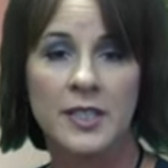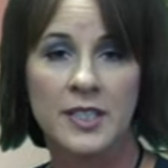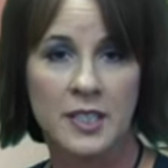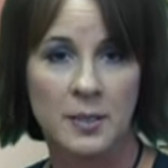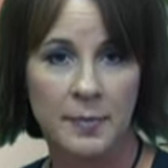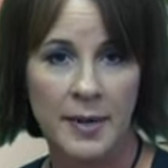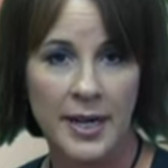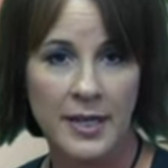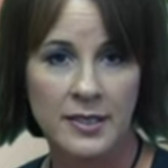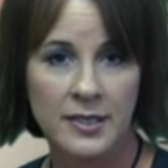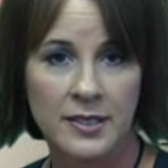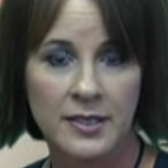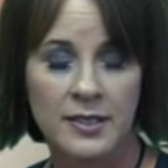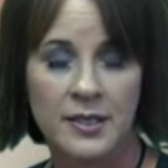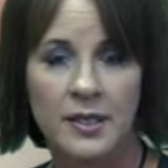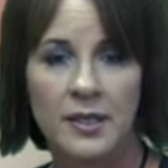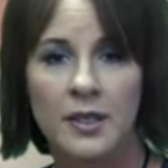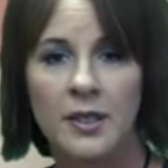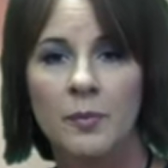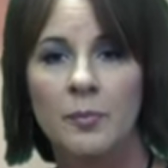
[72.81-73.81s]
is the best,
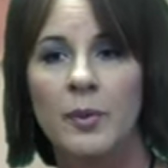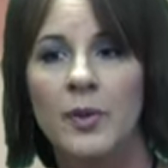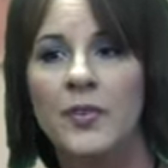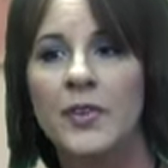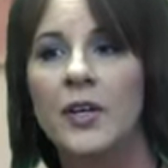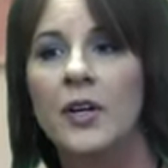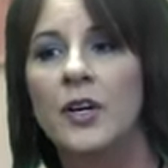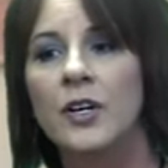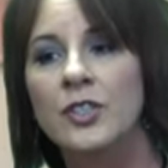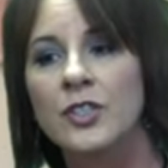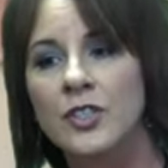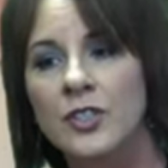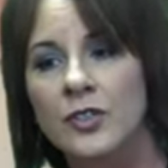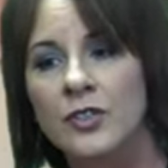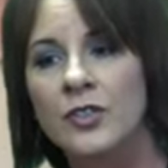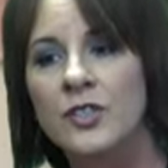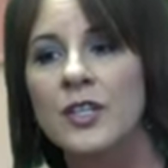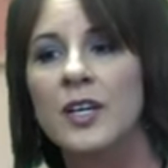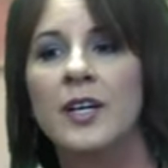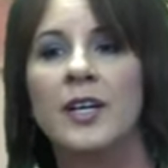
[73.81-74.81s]
but there are
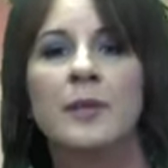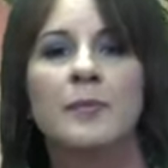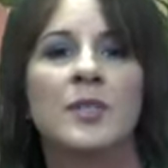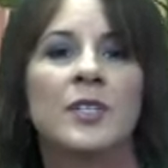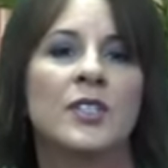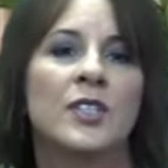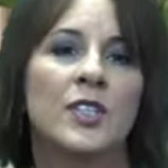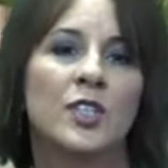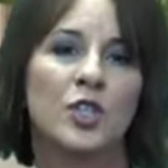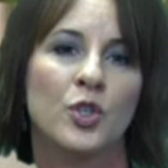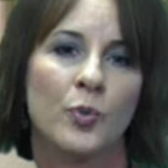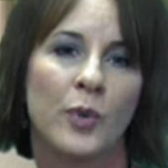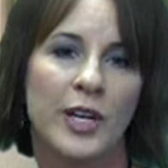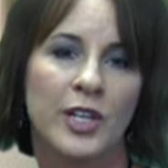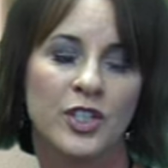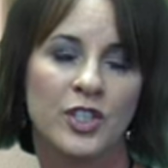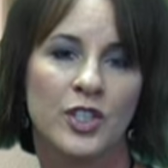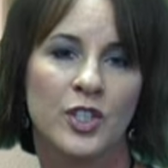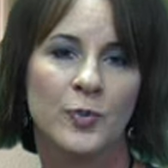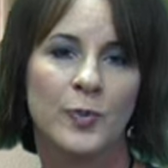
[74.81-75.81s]
certain times and
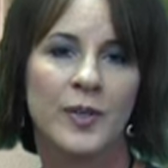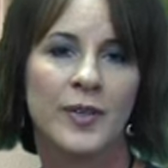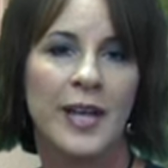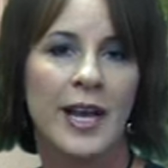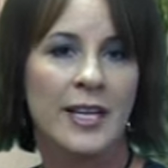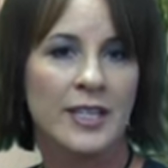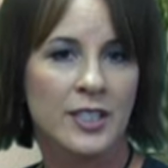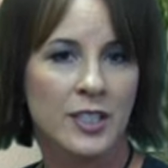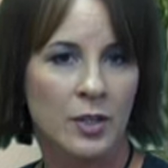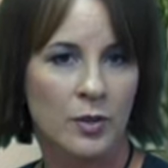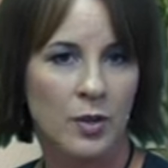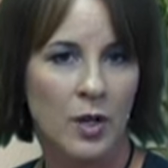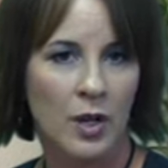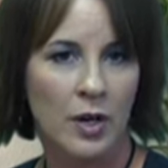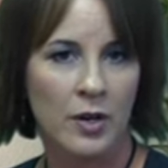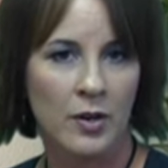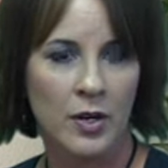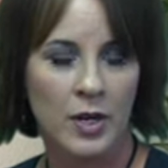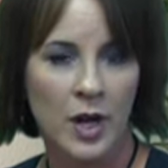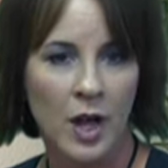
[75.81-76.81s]
situations when that's no
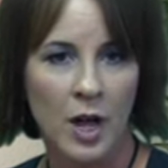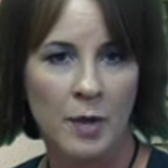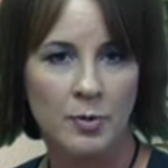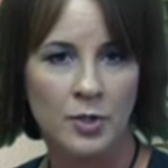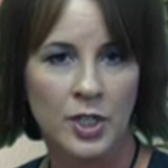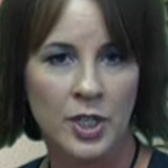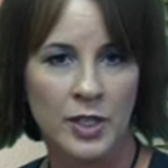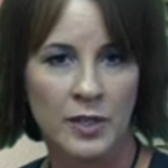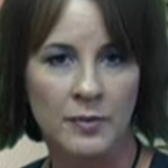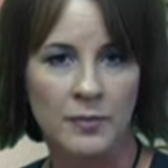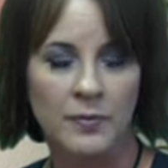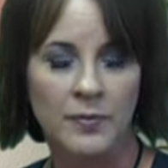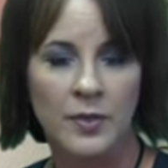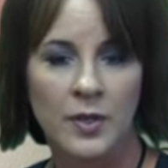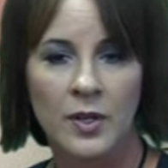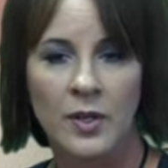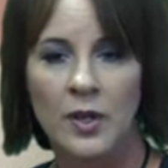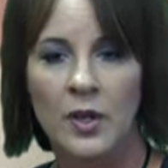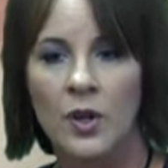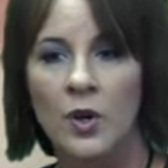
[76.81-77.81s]
longer an option.
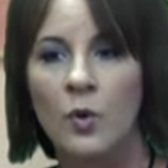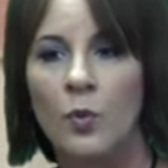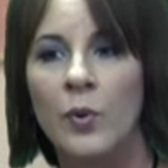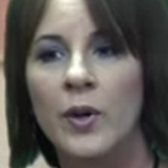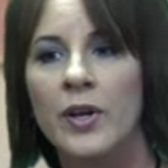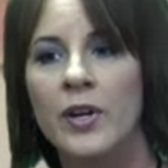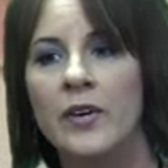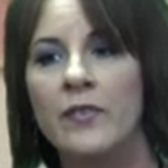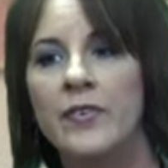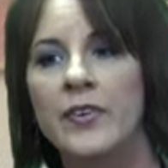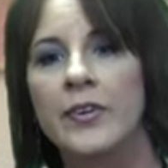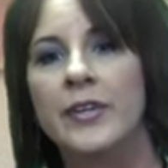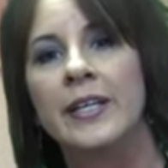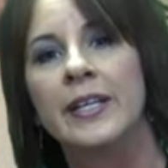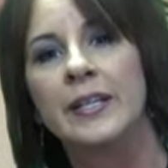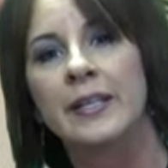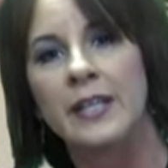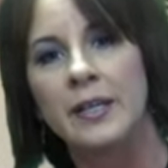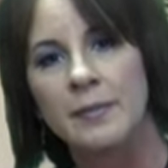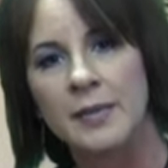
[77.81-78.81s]
We are very
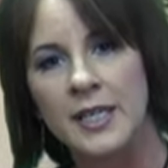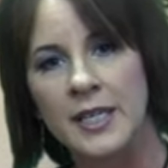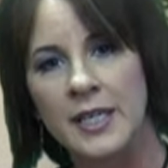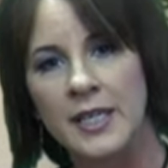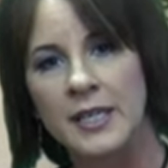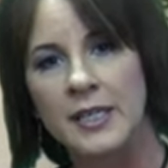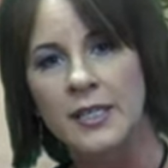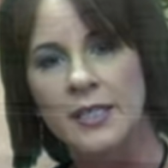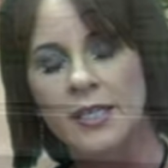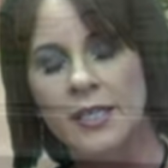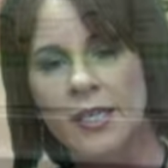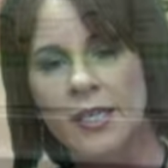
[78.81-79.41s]
limited